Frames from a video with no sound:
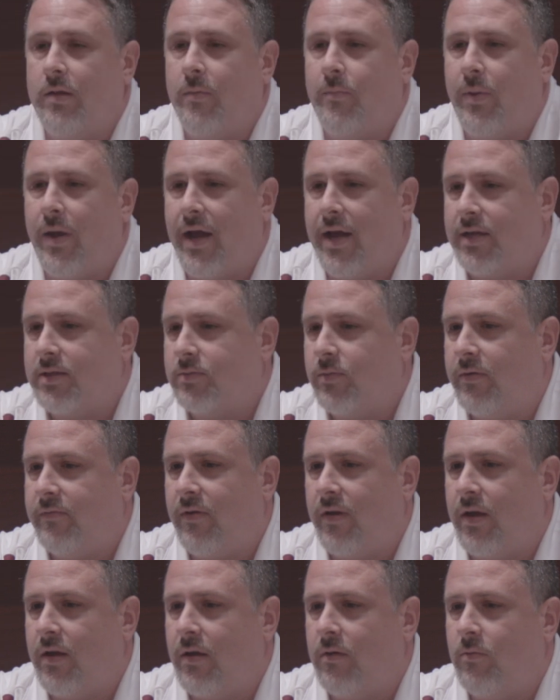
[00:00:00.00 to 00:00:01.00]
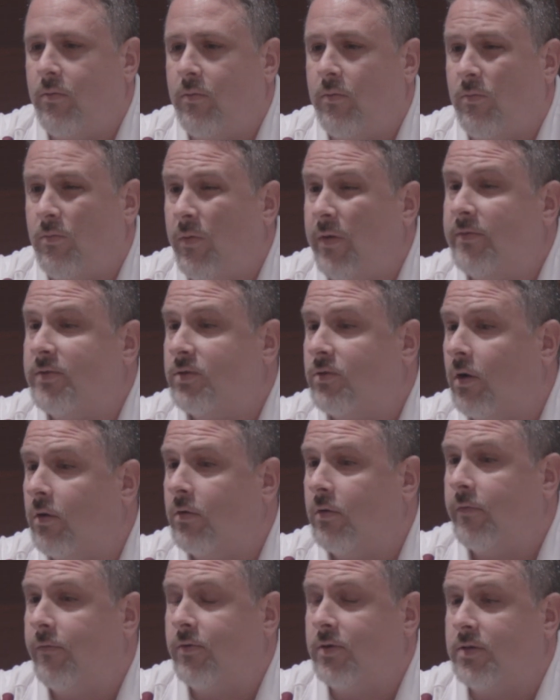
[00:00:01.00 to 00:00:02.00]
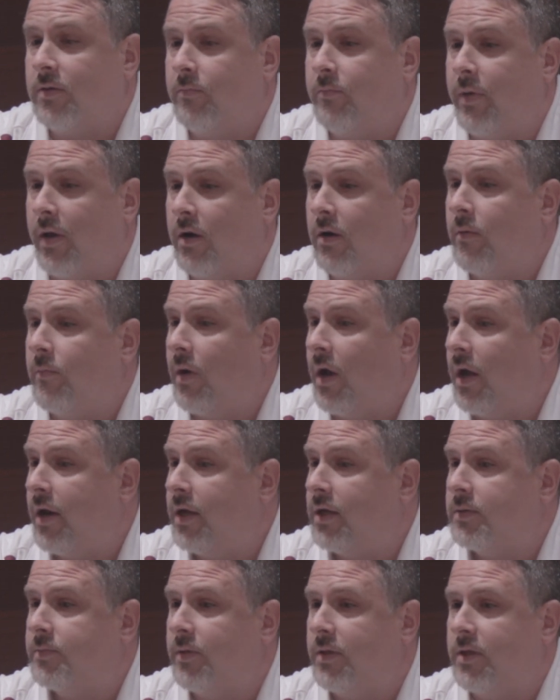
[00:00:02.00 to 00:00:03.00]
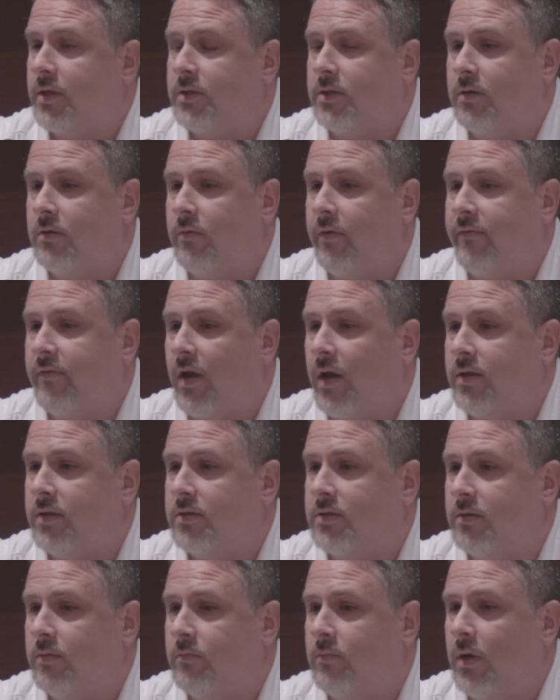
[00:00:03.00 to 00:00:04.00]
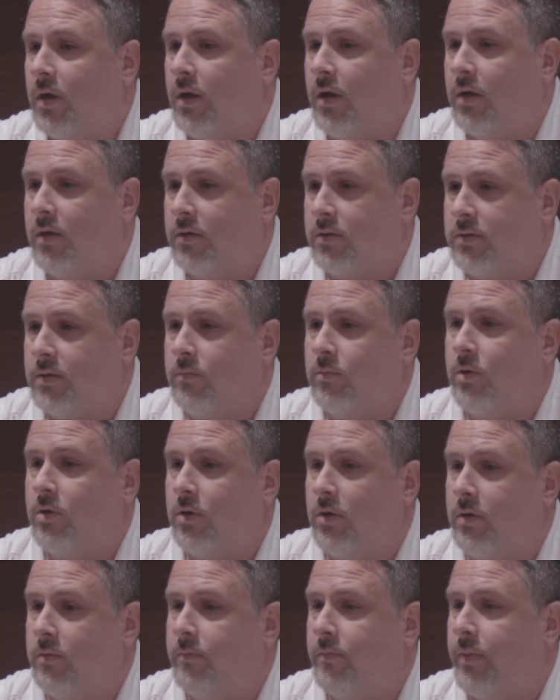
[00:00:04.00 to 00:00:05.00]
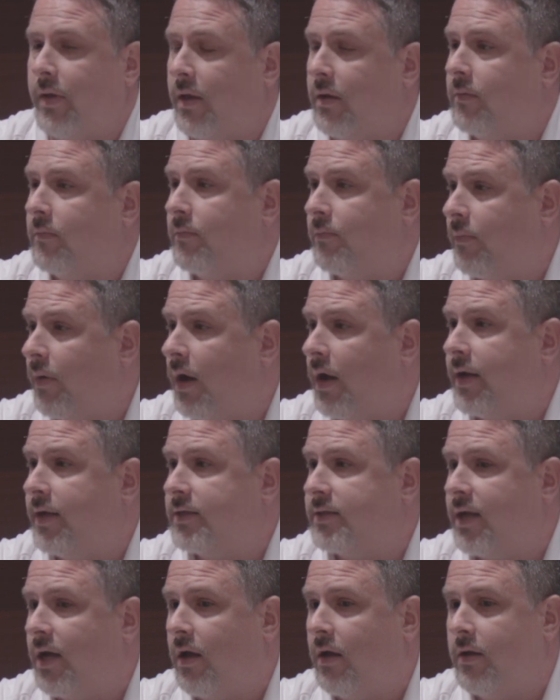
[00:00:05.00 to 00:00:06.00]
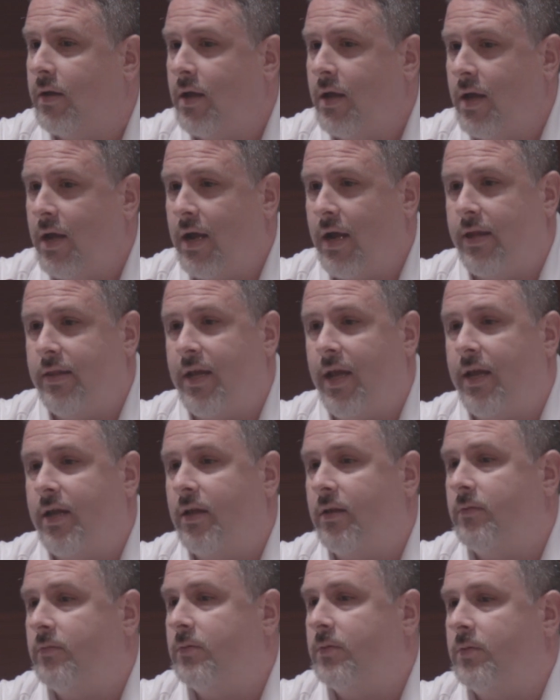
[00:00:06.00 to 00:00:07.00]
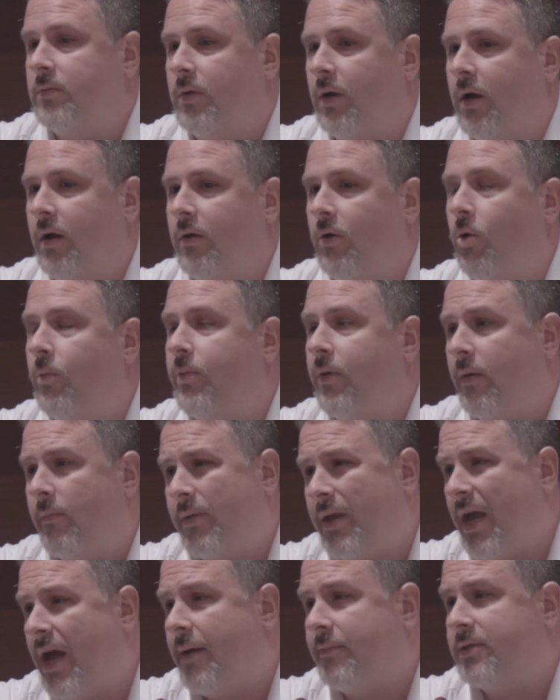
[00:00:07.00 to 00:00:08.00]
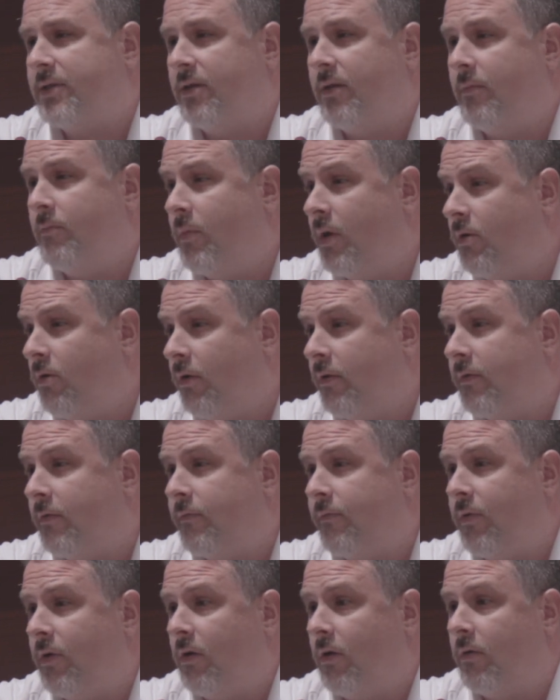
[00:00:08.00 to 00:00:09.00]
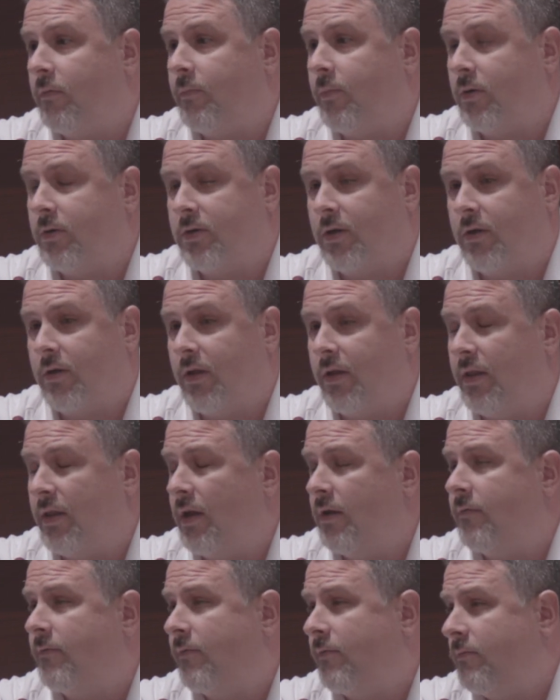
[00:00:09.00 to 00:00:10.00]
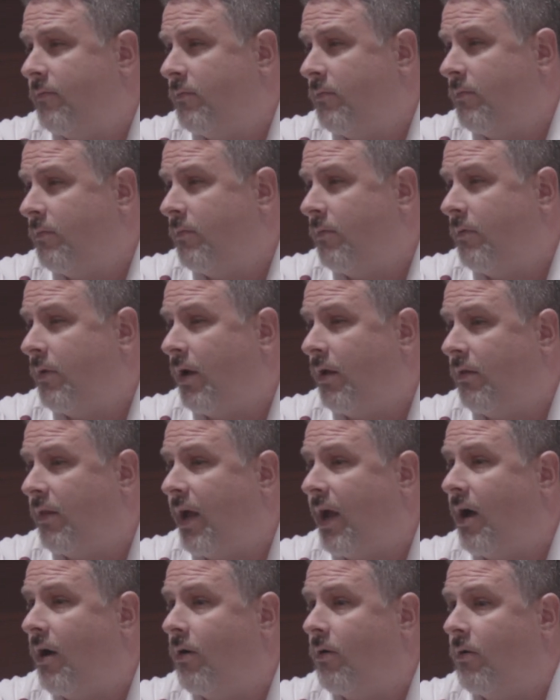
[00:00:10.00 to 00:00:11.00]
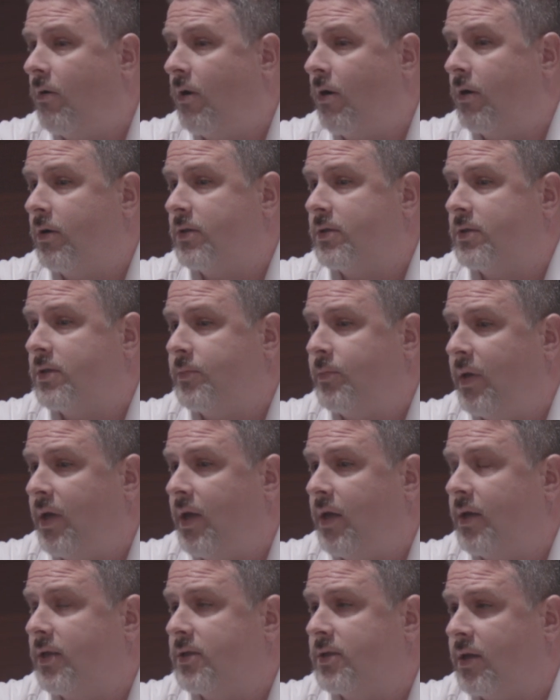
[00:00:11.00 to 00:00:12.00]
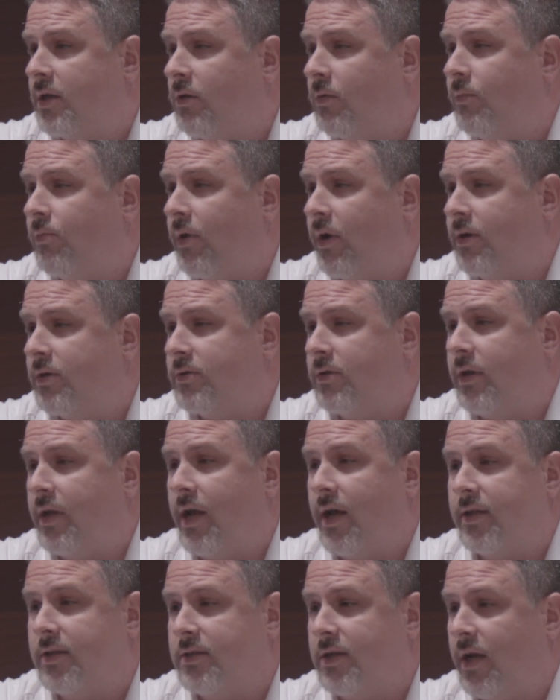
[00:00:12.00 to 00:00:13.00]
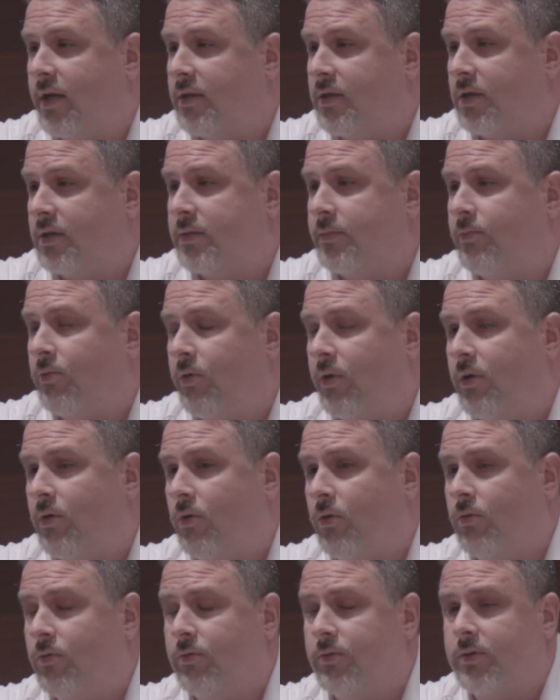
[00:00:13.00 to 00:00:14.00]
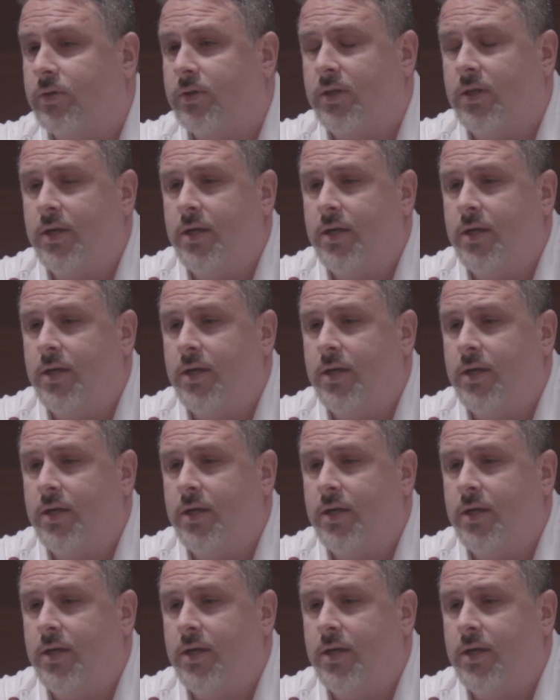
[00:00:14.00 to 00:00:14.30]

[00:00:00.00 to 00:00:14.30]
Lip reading: the past, we've struggled for some bigger bodies, but this year we've gotten some good big bodies out, and they can open up gaps in the middle of the field, and then allow our speed and skill players on the outside to exploit holes.